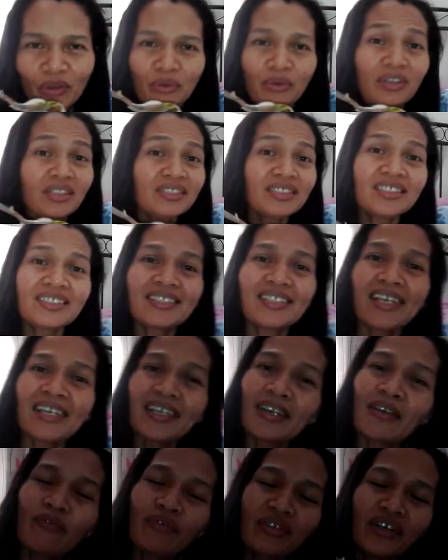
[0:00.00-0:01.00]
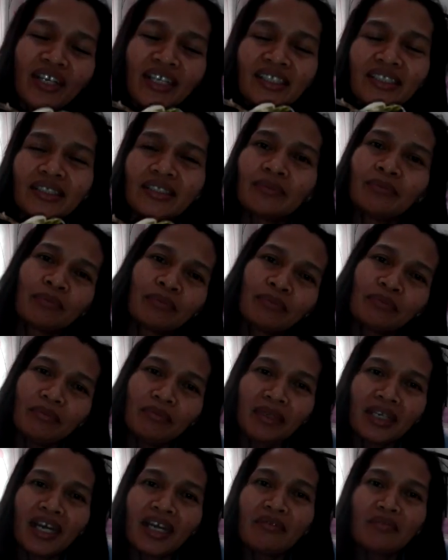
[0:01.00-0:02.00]
I just like a friend.
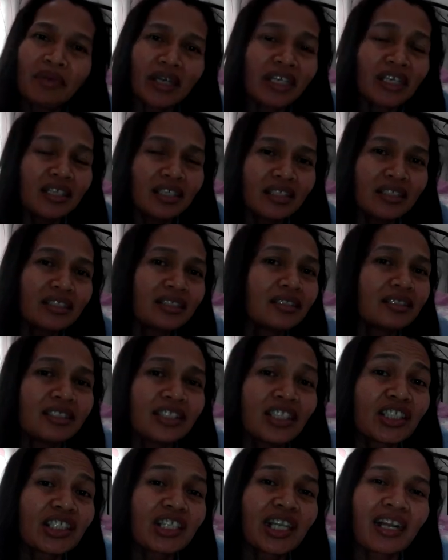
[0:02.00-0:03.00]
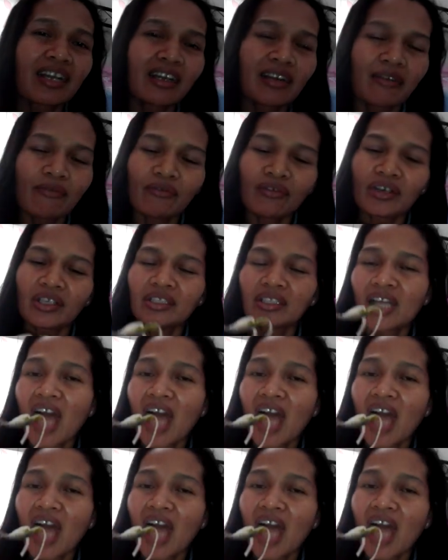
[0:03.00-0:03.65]
Me and my kids, just like a friend.